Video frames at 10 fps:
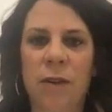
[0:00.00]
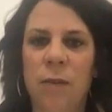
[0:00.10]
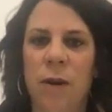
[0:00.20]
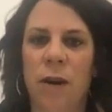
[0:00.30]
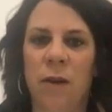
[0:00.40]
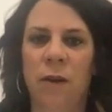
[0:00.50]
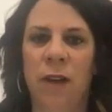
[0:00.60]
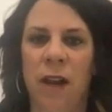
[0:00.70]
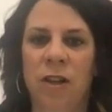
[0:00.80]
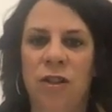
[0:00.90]
of comparative
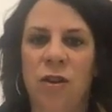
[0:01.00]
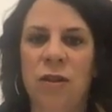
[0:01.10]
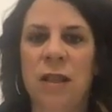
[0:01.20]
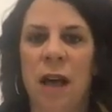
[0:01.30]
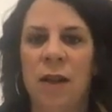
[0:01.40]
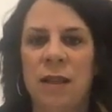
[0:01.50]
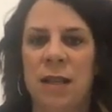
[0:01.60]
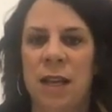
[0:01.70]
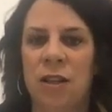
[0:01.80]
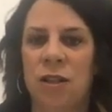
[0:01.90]
advantage shows us how these
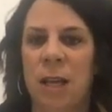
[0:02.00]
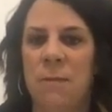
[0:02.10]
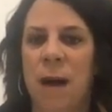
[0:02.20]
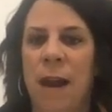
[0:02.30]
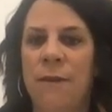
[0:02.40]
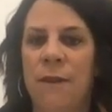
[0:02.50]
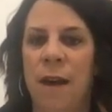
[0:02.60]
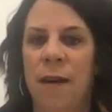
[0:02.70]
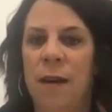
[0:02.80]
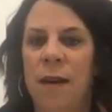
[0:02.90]
nations can
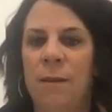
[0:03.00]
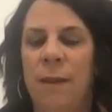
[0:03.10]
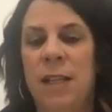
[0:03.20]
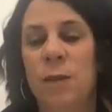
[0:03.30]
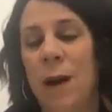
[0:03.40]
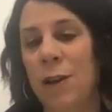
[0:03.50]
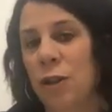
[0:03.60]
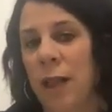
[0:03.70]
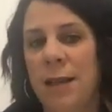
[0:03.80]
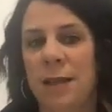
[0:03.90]
benefit by
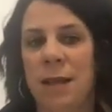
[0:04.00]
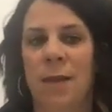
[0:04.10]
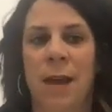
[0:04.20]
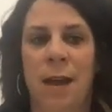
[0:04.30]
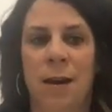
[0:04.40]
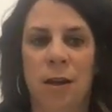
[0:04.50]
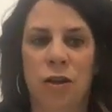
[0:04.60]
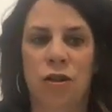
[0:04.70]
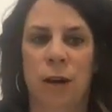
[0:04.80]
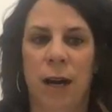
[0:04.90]
specializing and then
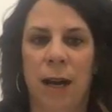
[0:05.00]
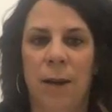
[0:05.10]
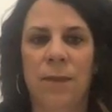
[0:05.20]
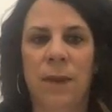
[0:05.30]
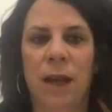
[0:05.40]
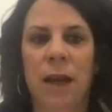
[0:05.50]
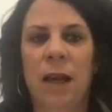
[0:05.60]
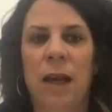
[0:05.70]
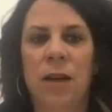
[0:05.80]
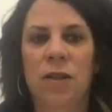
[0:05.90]
trading.
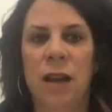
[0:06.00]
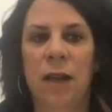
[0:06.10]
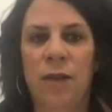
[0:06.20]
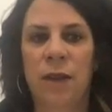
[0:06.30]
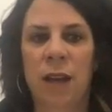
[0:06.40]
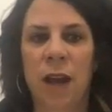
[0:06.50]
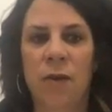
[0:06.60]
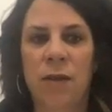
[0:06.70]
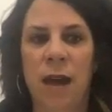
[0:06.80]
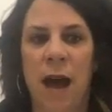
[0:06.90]
Here's another video
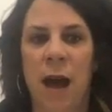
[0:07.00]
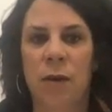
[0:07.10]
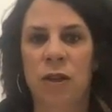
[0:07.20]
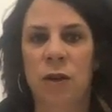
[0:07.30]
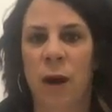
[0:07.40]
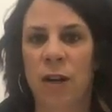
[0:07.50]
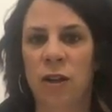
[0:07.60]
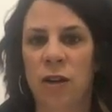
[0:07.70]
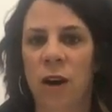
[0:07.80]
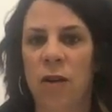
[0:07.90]
that I want you to watch
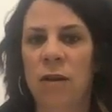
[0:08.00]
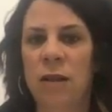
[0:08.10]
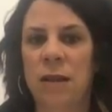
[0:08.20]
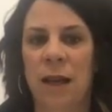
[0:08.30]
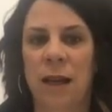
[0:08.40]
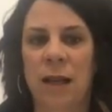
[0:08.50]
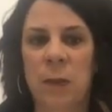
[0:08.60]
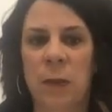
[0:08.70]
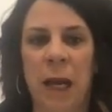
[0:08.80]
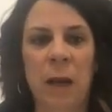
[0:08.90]
on your own. It's going to
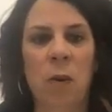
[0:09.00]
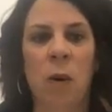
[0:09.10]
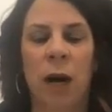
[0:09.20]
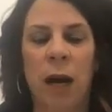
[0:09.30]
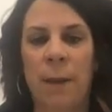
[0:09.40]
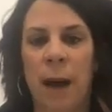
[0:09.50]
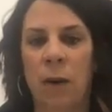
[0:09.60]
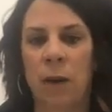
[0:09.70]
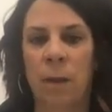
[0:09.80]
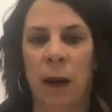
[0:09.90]
explain more
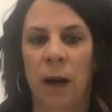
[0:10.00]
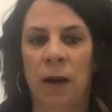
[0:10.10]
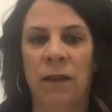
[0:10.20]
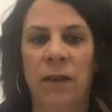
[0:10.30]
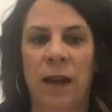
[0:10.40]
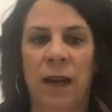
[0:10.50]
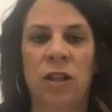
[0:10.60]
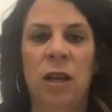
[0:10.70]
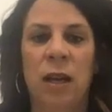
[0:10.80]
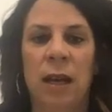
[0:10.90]
about comparative
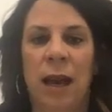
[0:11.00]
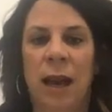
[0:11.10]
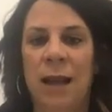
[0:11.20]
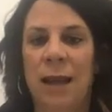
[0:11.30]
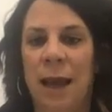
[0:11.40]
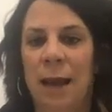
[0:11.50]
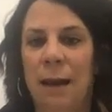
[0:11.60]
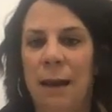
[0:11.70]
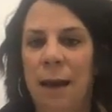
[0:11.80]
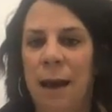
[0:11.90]
advantage. And
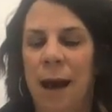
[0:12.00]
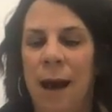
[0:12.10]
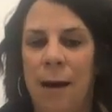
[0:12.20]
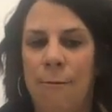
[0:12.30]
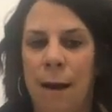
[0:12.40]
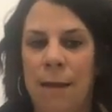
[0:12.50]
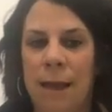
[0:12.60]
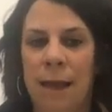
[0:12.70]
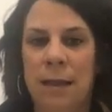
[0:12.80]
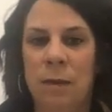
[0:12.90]
again, I
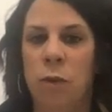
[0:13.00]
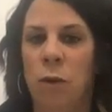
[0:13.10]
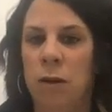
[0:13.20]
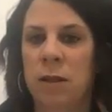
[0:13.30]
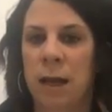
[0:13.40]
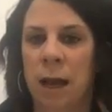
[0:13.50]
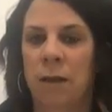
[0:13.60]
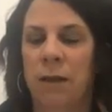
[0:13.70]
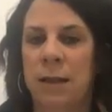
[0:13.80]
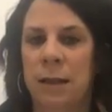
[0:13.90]
think it's important to kind
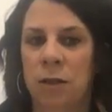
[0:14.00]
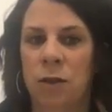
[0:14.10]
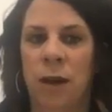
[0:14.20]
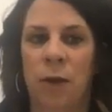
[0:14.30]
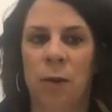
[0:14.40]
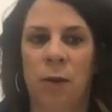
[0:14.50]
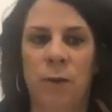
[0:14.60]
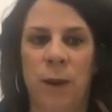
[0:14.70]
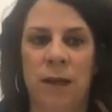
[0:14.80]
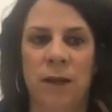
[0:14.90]
of listen to another
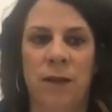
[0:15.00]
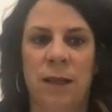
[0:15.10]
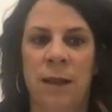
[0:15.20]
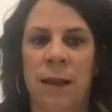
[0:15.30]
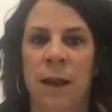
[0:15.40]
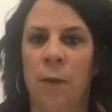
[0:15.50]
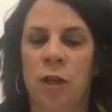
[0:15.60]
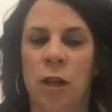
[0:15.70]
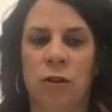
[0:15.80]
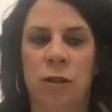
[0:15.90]
perspective because I think it helps
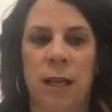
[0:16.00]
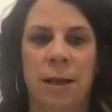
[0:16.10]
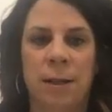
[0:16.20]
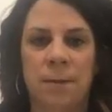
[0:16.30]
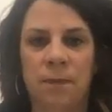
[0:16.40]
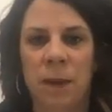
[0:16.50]
you understand.